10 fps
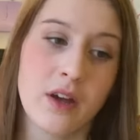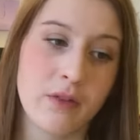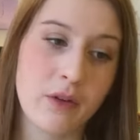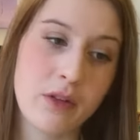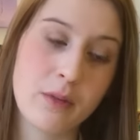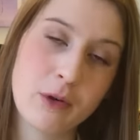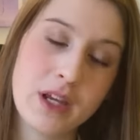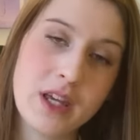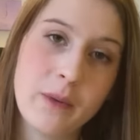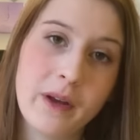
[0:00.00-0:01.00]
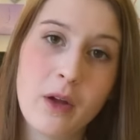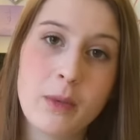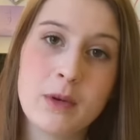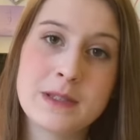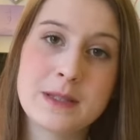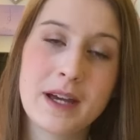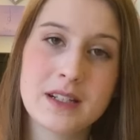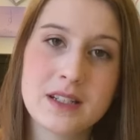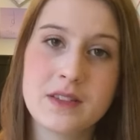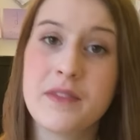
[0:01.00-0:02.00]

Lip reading: for the Pre-U in Global Perspectives.